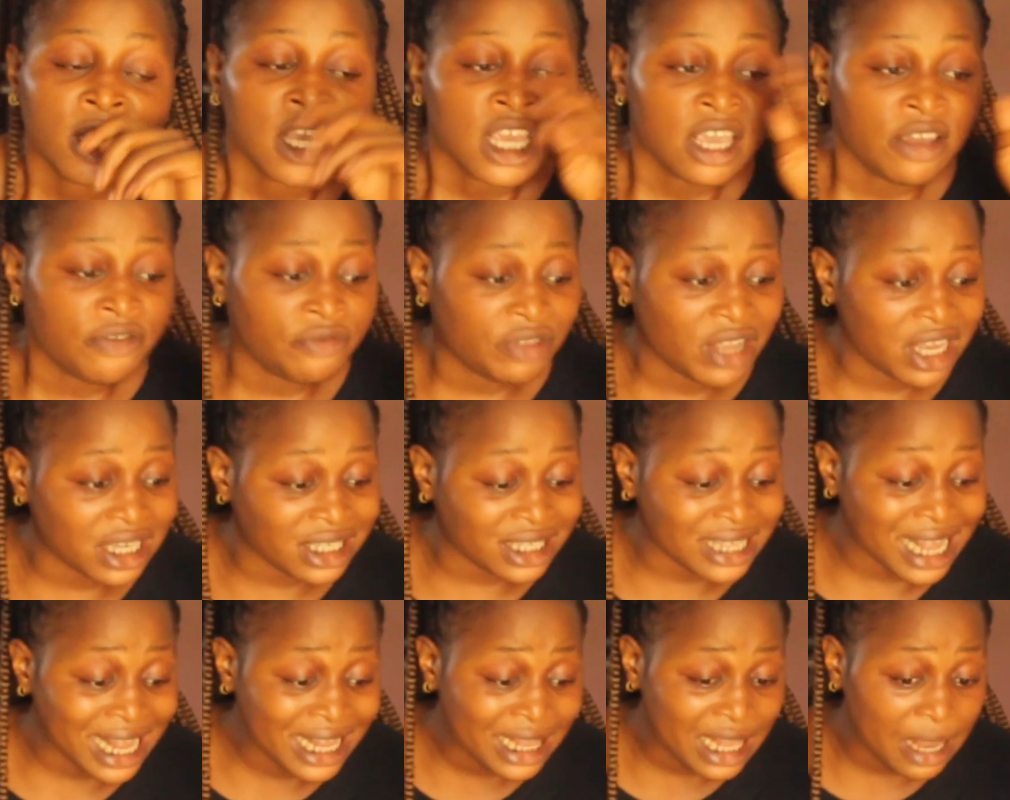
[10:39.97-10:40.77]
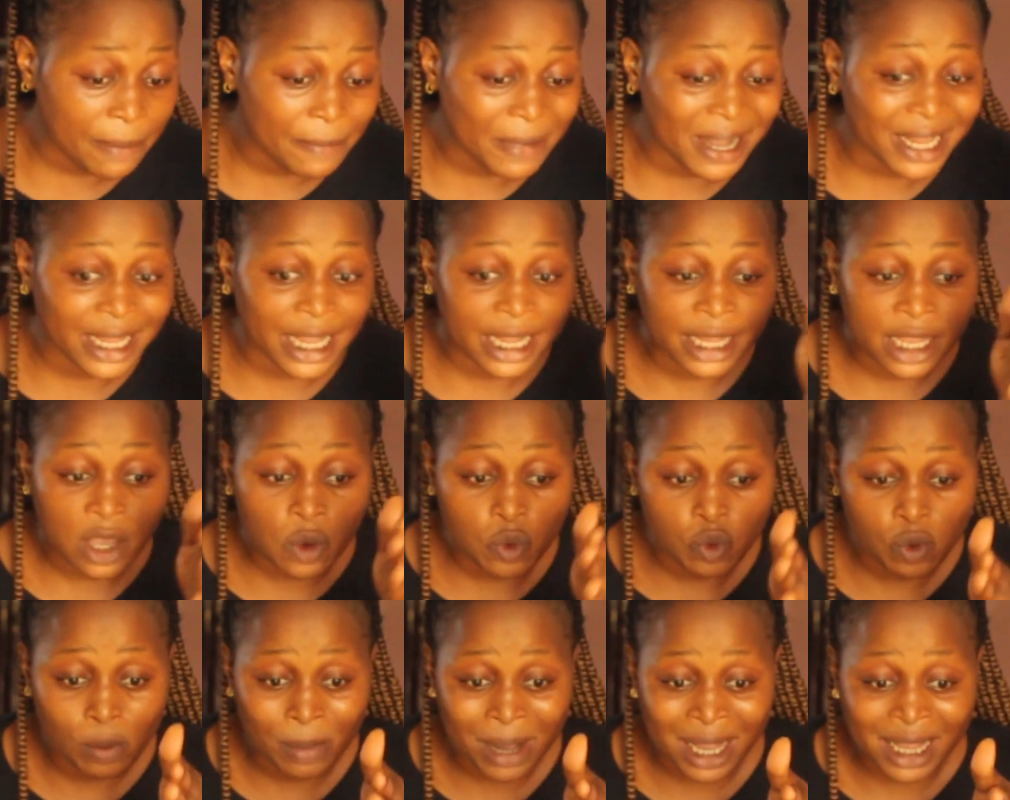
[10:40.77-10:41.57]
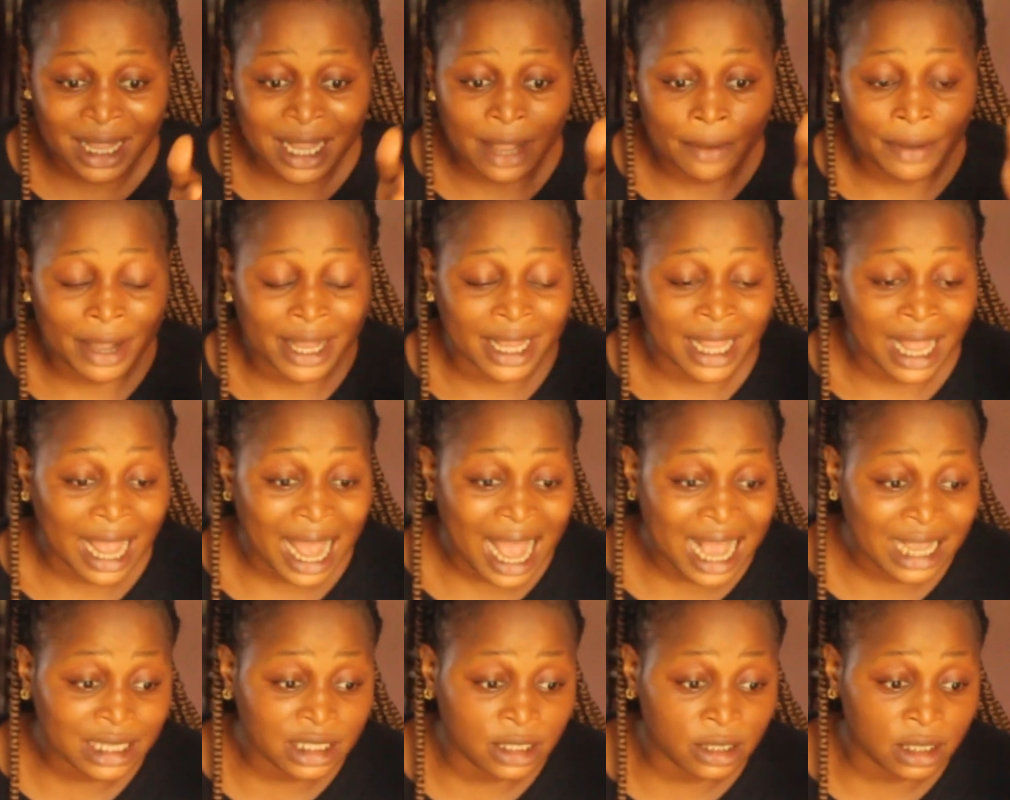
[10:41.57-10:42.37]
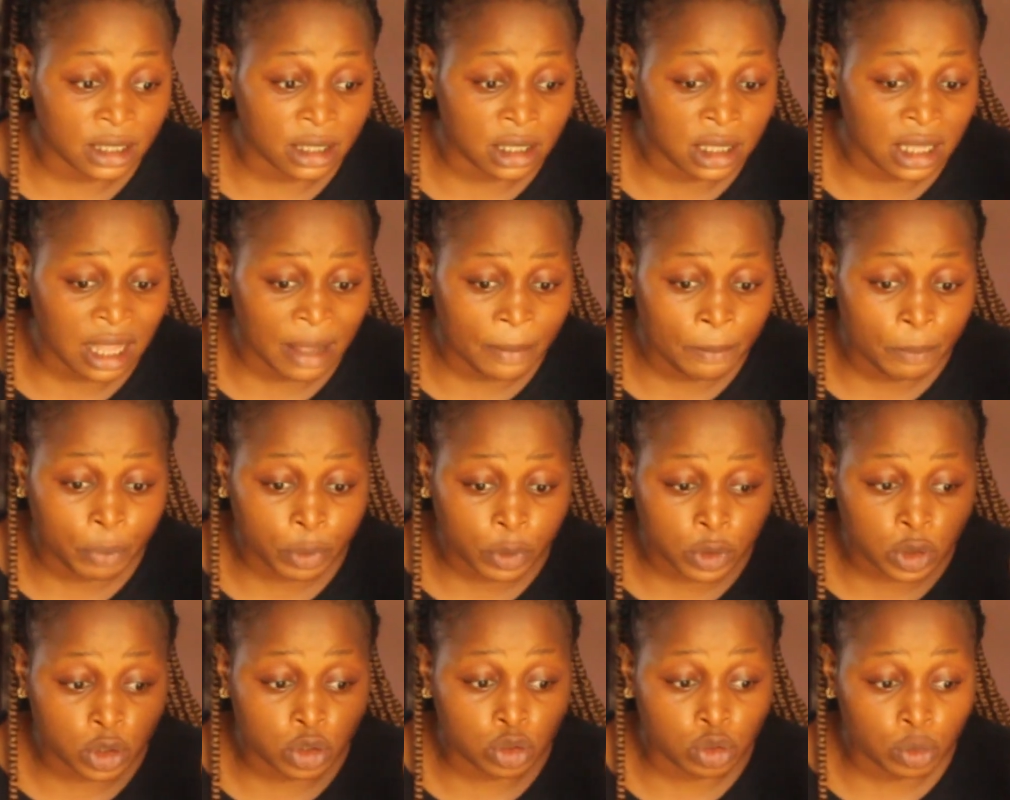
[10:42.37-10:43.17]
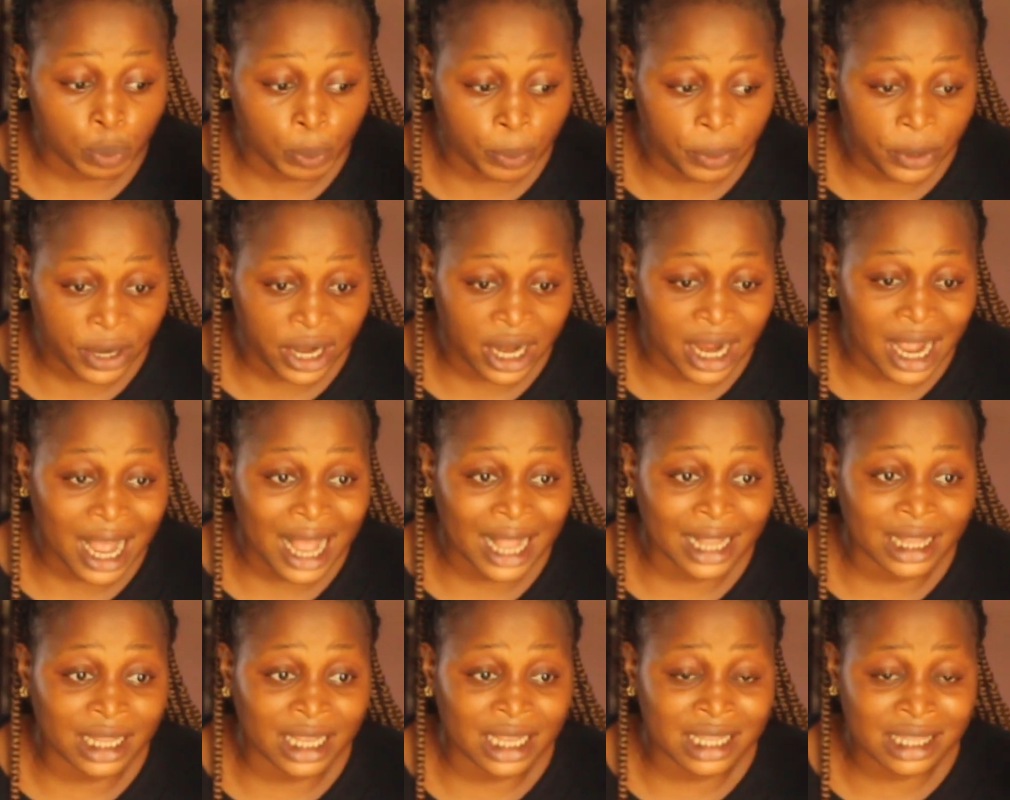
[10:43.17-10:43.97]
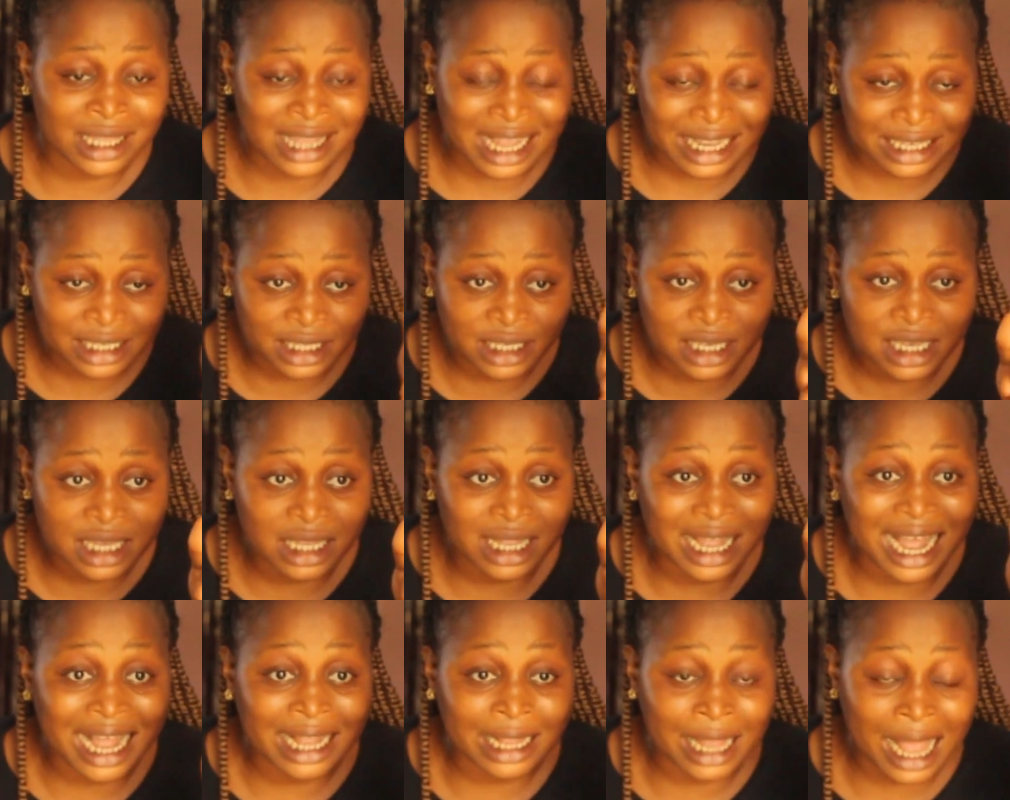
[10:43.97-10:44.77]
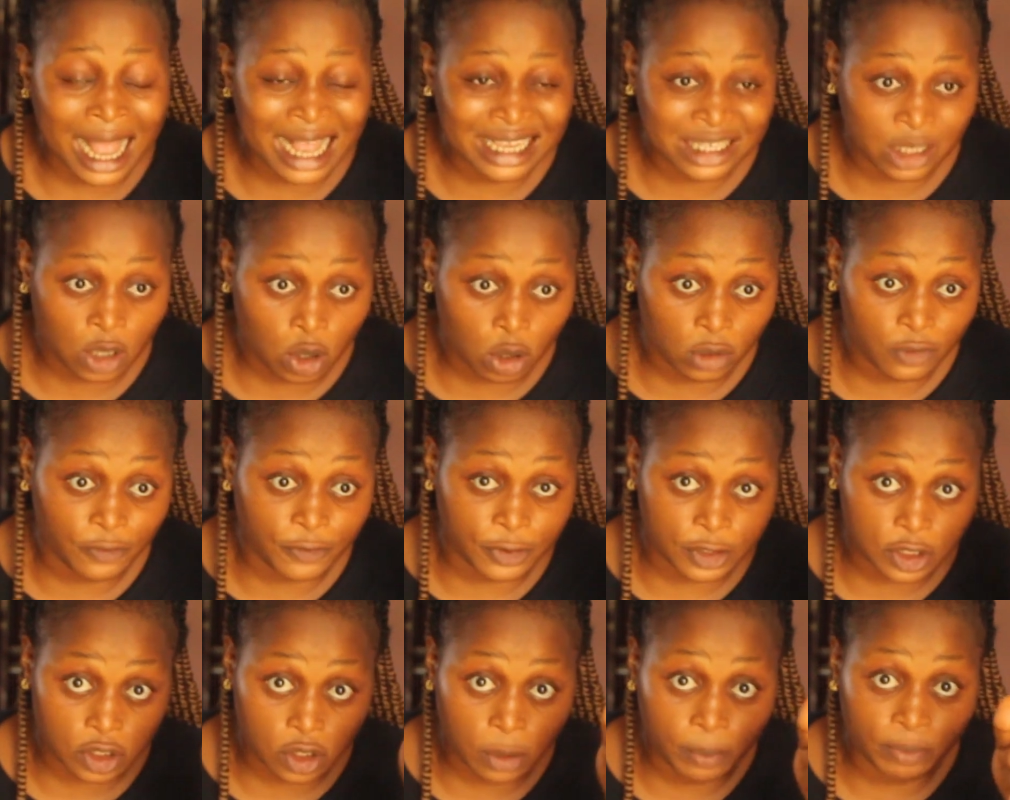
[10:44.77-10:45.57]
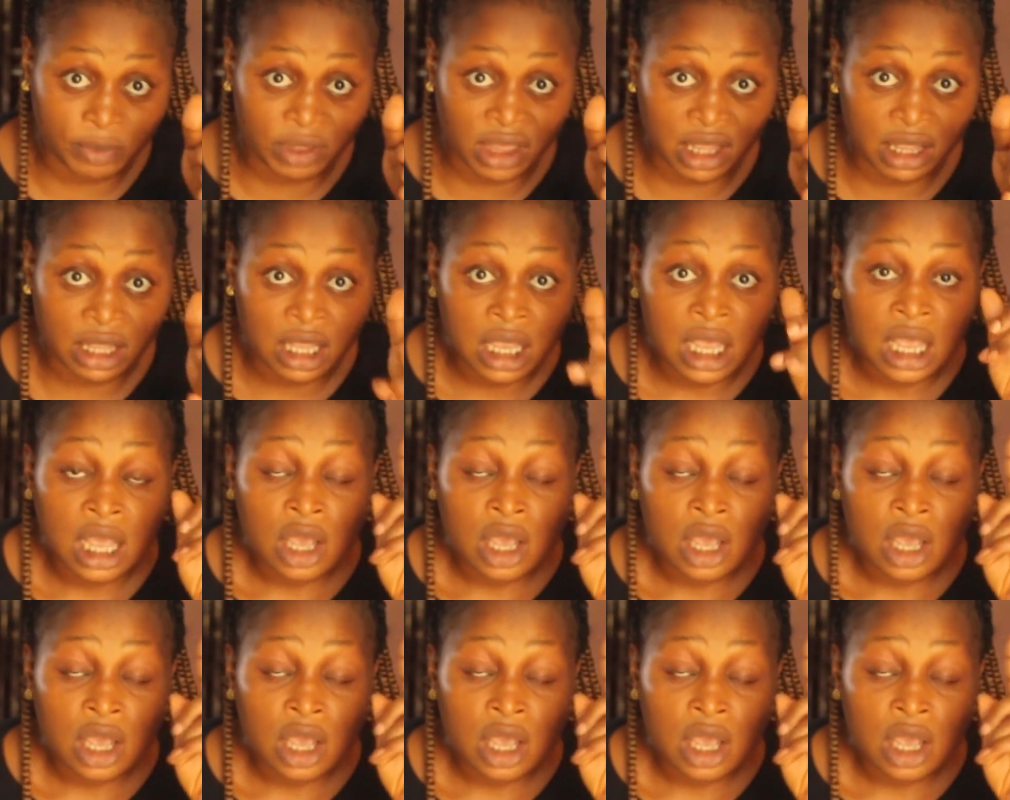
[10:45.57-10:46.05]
If they stand a man and a woman now and I ask them both to pray and intercede and ask God for something,